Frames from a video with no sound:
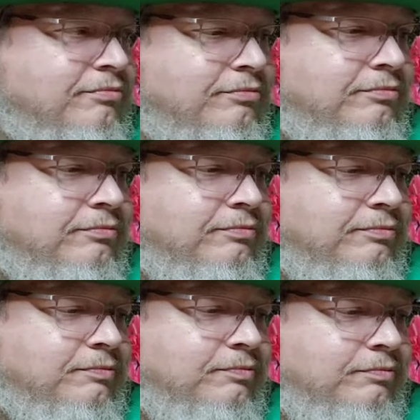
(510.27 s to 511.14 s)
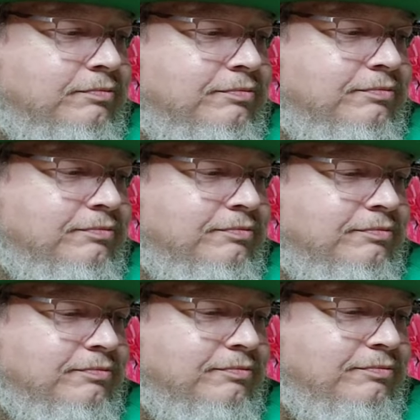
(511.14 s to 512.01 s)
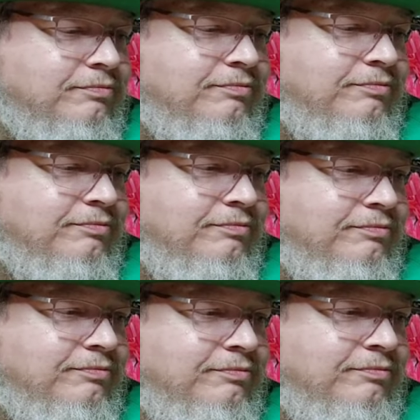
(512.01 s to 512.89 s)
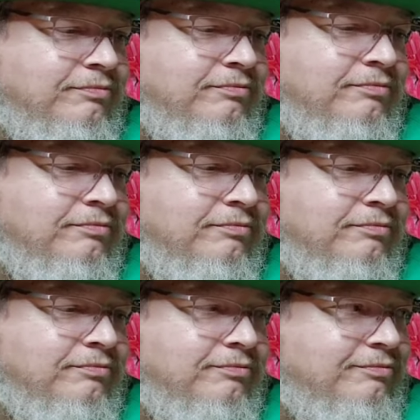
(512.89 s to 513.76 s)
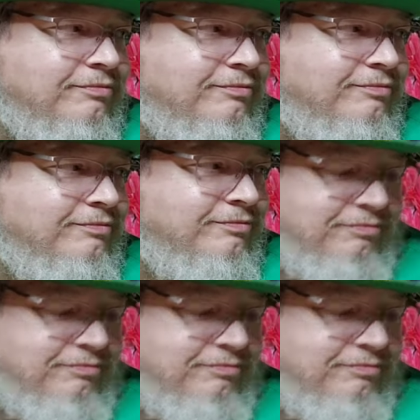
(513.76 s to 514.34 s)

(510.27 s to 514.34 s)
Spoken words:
(not speaking)